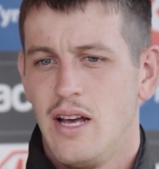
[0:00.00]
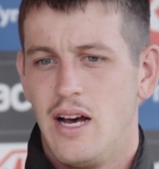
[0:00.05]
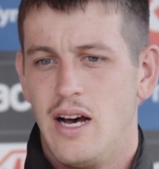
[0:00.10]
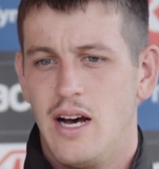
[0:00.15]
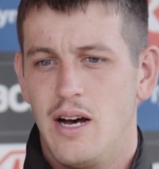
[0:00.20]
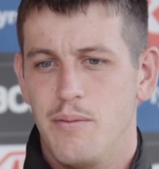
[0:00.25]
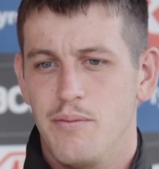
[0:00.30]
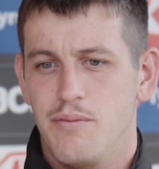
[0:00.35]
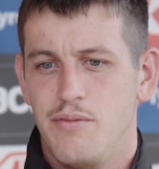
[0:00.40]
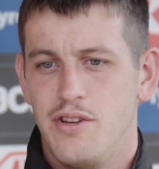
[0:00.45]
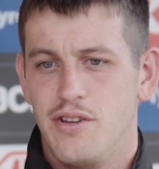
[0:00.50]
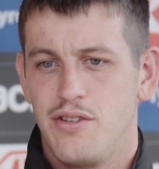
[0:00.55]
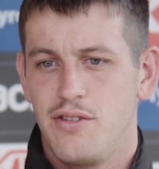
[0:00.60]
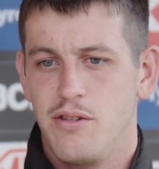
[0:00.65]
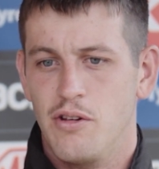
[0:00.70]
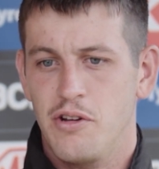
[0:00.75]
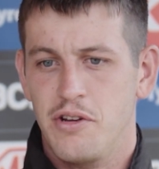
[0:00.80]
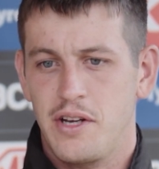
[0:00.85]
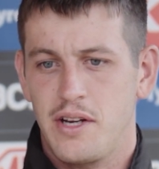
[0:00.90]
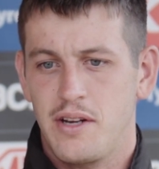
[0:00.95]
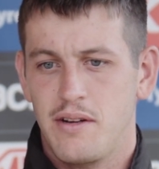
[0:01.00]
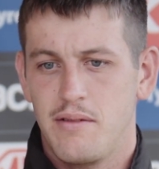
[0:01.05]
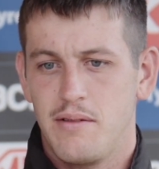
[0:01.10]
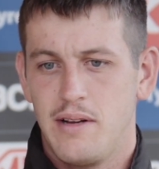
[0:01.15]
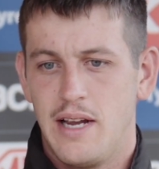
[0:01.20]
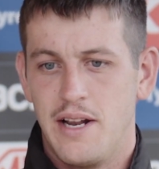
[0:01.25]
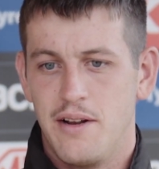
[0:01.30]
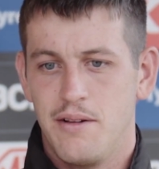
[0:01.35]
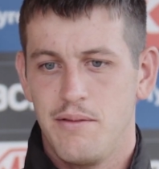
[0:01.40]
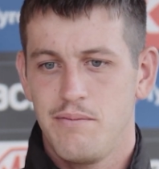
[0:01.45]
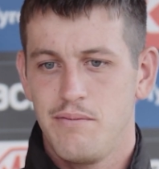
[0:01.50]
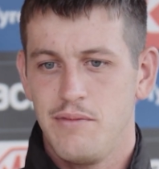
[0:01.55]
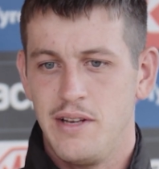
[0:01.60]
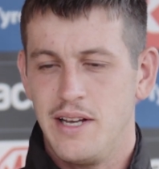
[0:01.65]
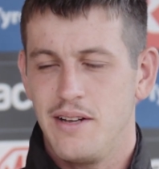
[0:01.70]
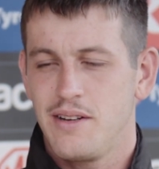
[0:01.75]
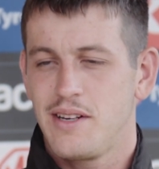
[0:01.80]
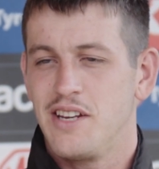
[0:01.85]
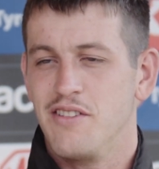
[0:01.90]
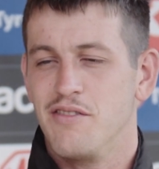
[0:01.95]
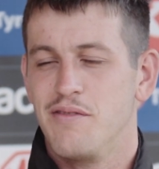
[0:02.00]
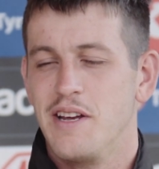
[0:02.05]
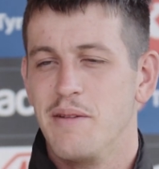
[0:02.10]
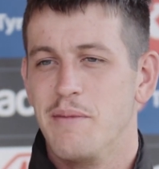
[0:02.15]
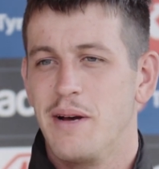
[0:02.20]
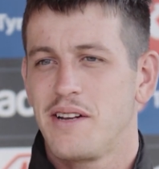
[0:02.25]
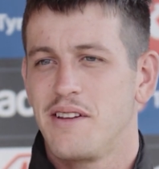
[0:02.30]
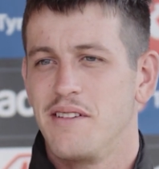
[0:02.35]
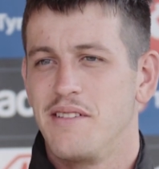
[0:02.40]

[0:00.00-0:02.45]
and just learning how to, yeah, give feedback